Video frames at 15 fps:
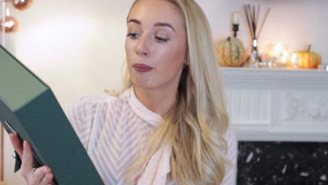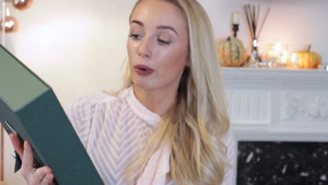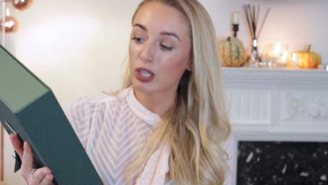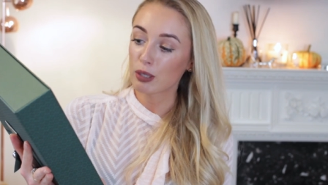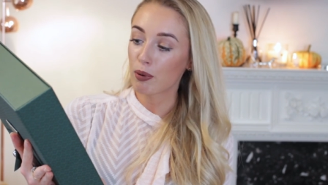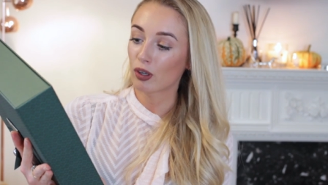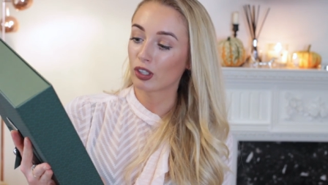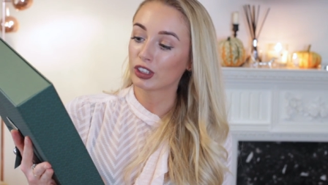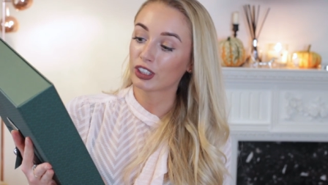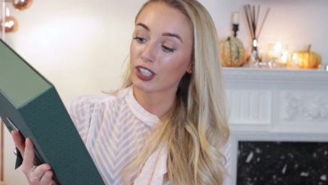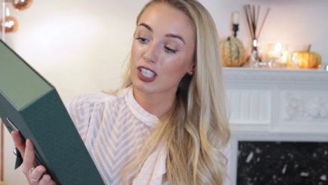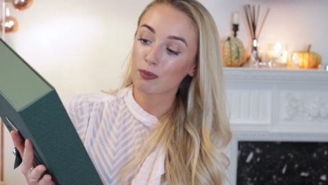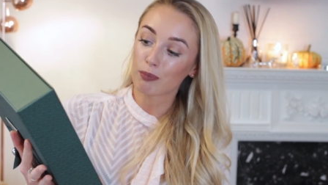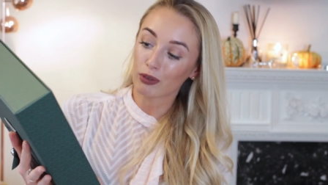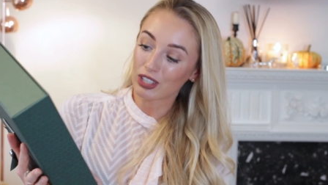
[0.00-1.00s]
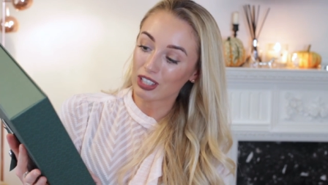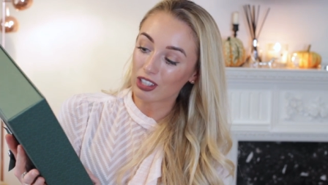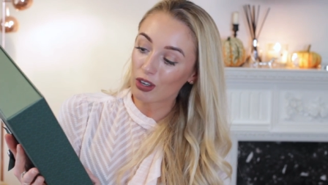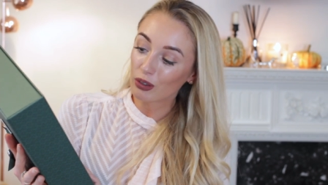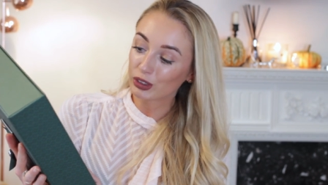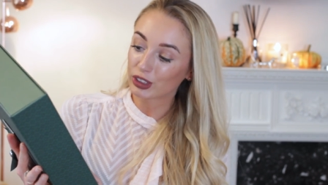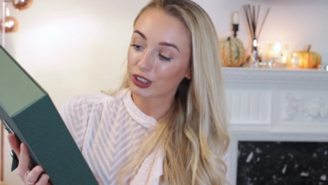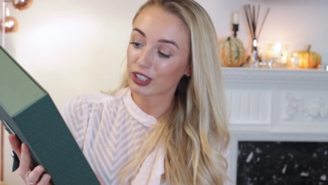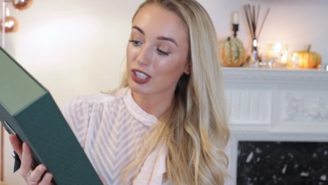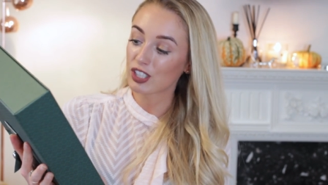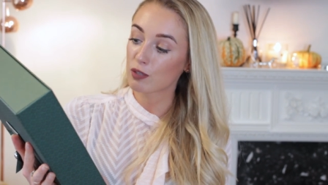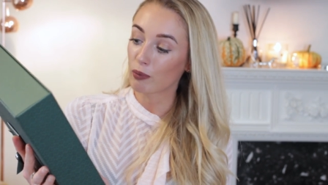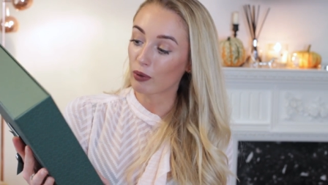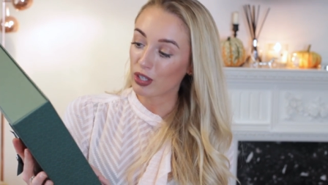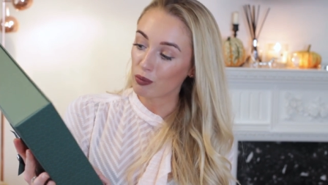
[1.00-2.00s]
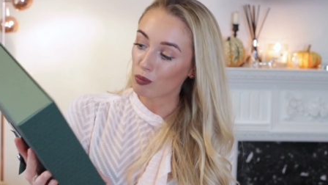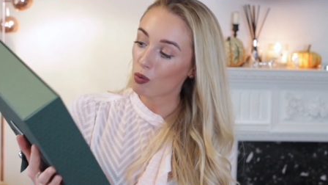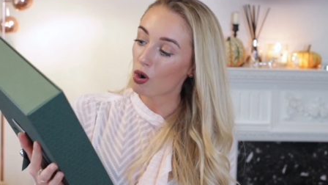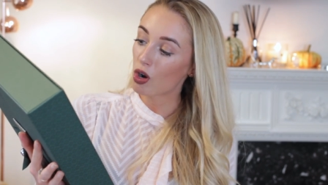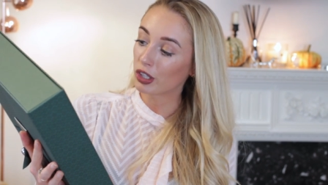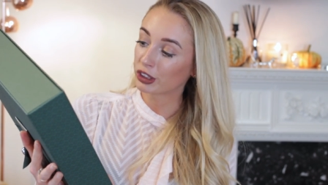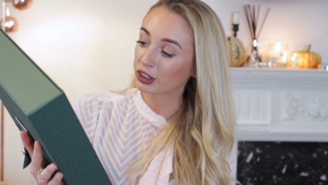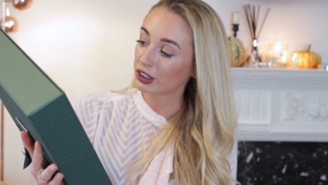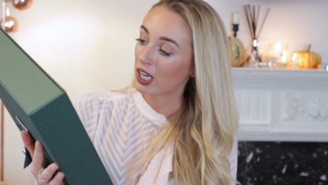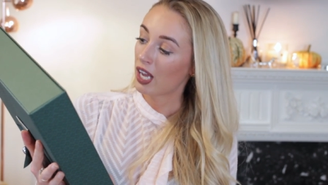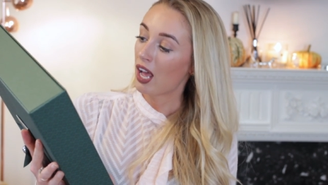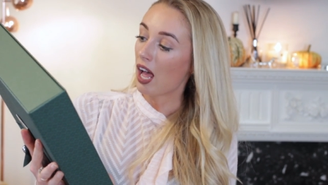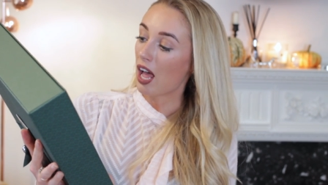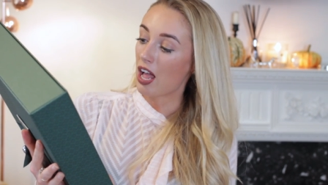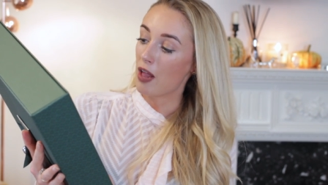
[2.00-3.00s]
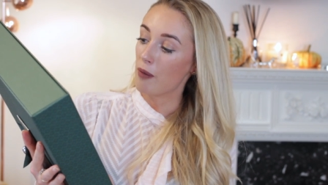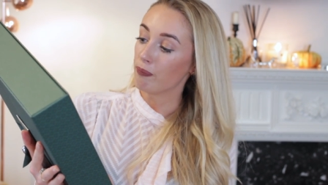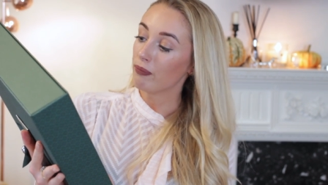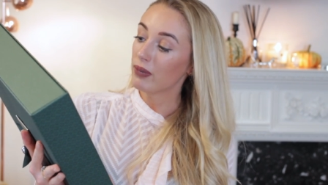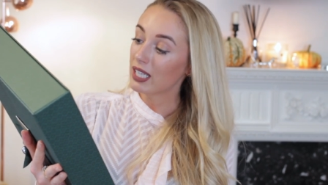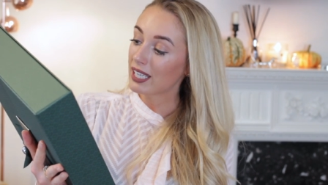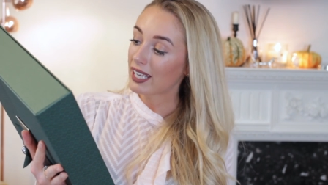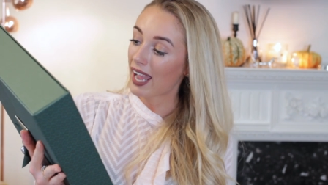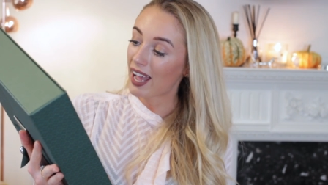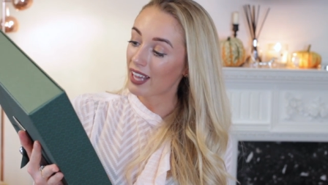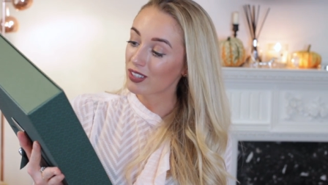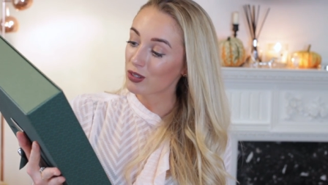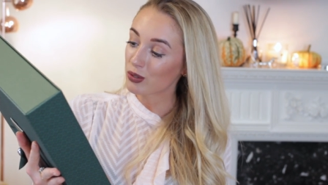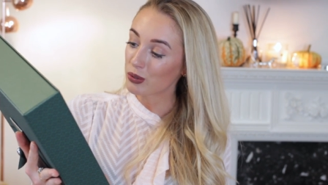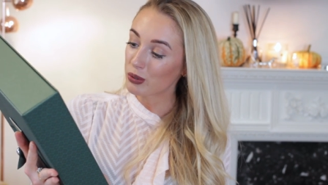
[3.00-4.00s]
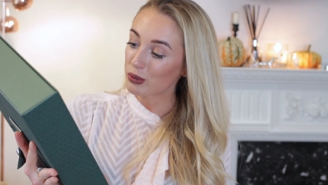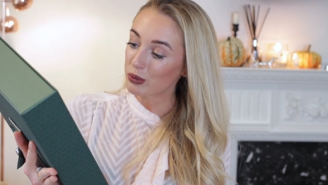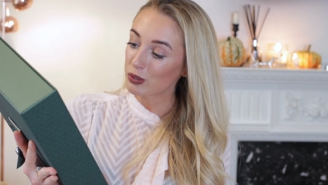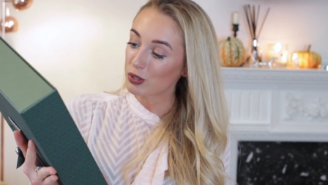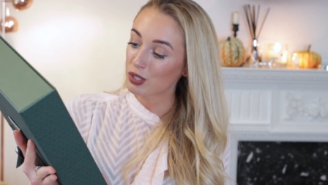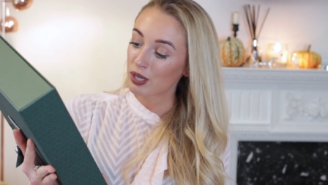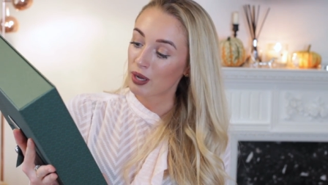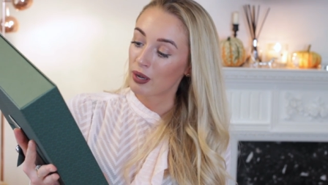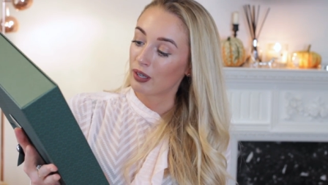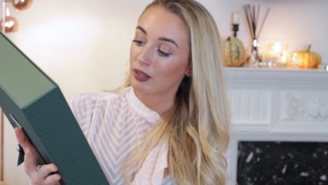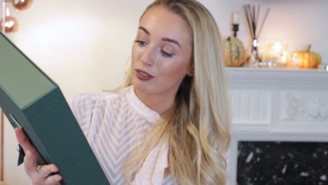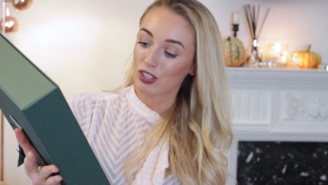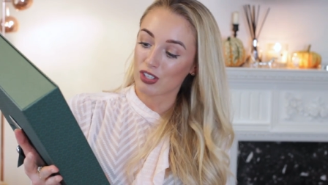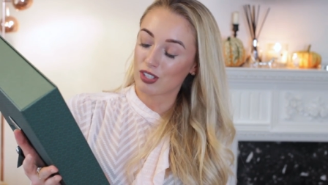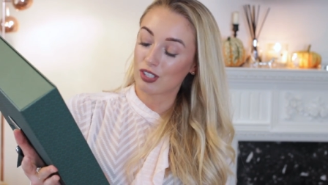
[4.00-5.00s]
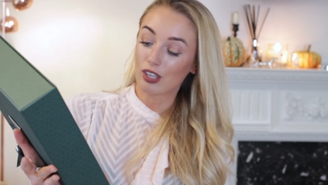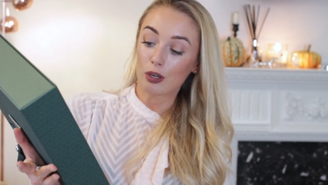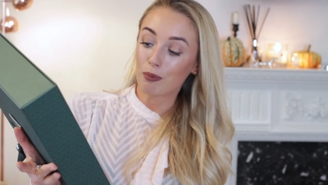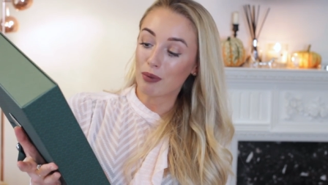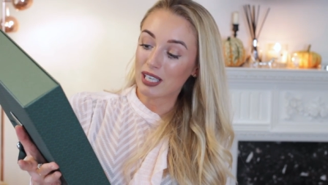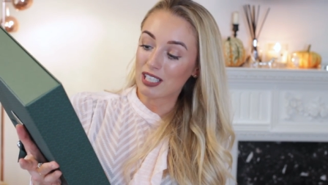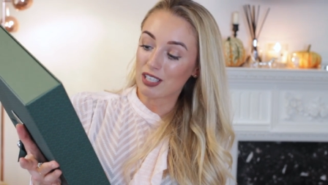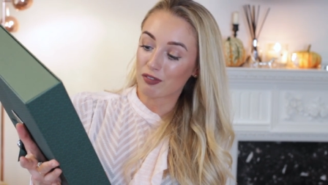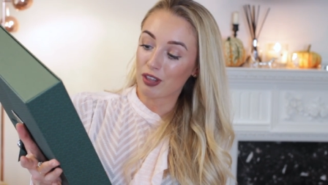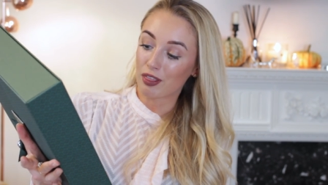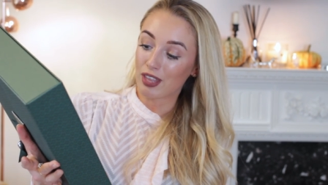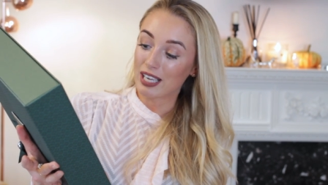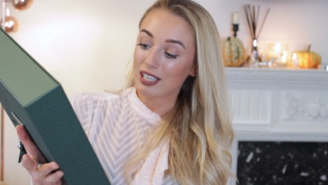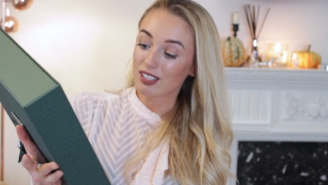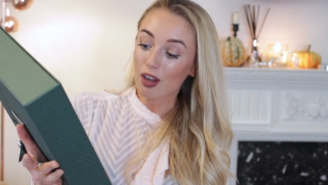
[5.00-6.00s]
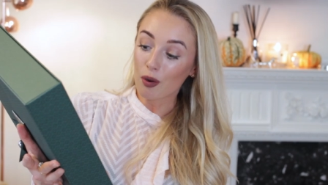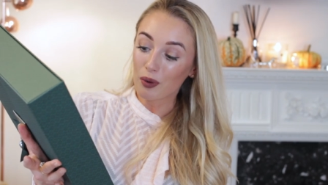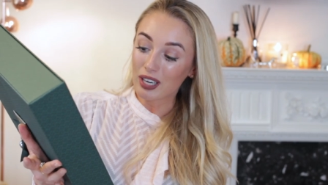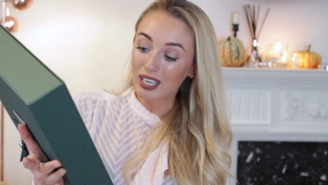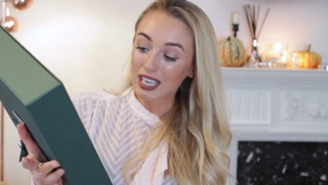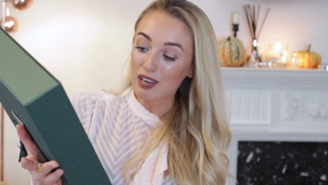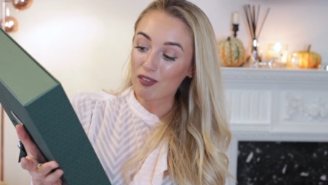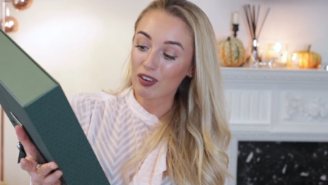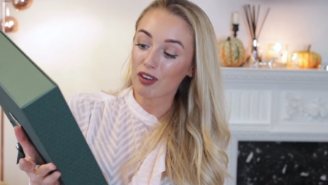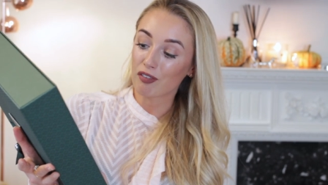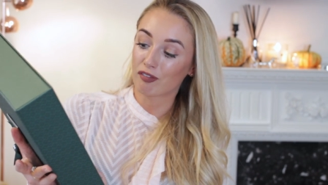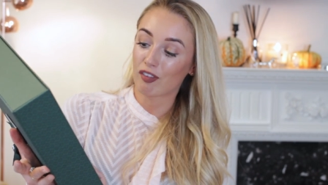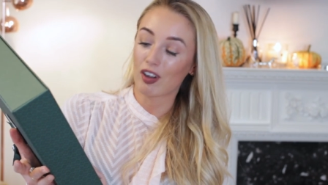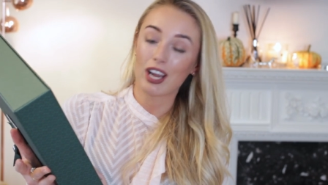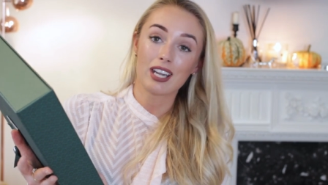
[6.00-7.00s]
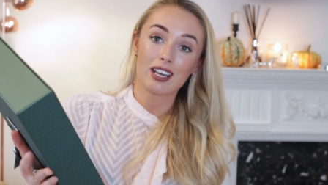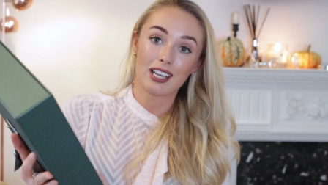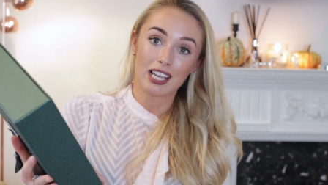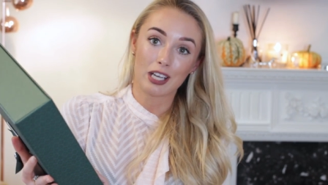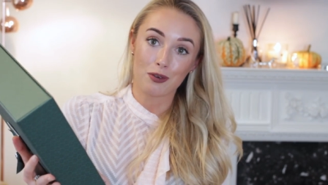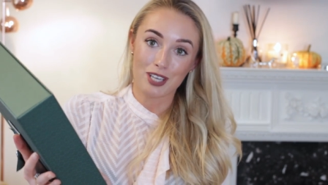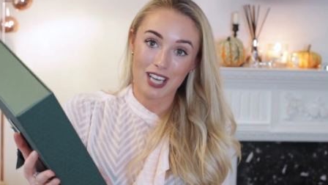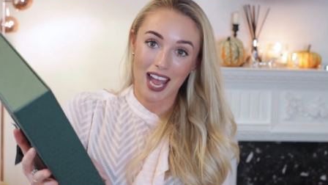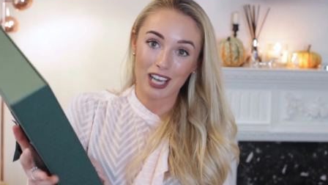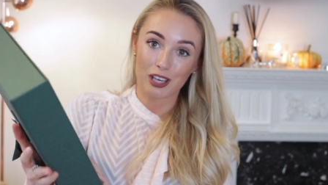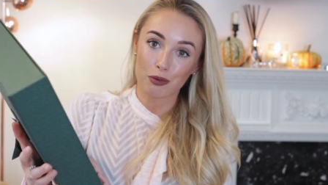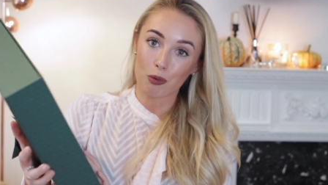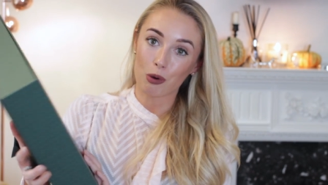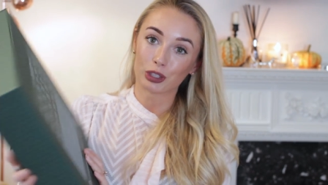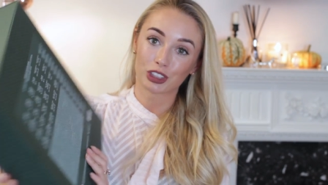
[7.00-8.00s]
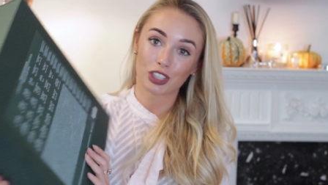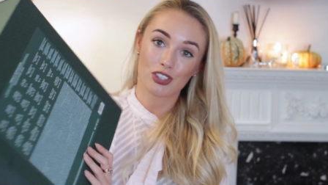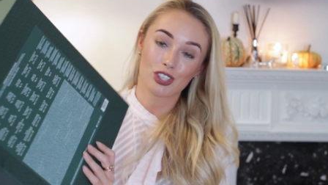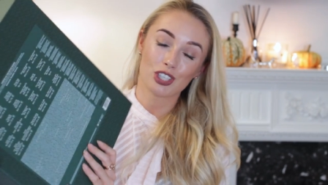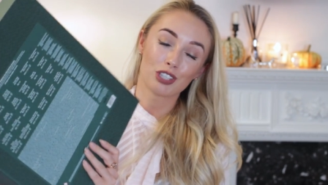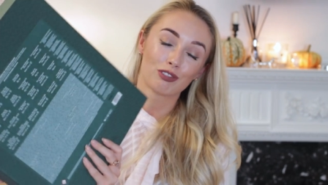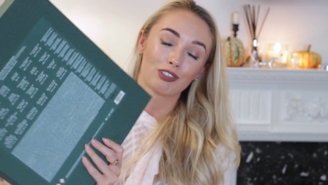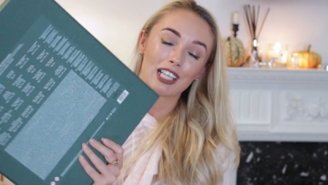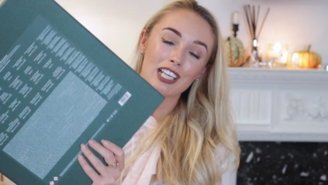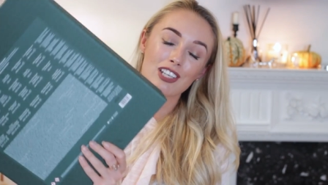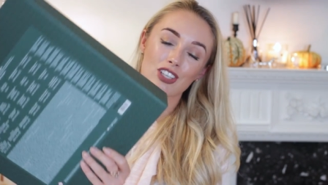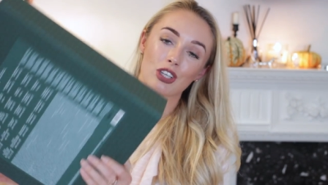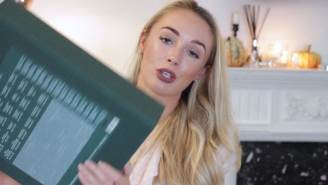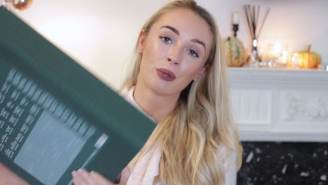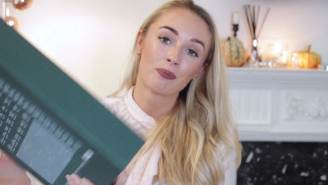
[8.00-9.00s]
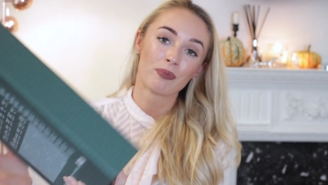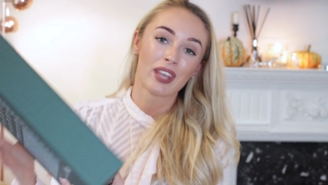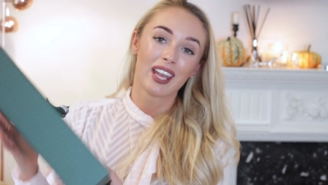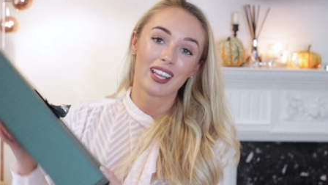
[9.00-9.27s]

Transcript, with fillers: body polishers, body lotions, body wash, um, mini candles, just so many different things. Oh, and even a fine liquid hand wash. So you really do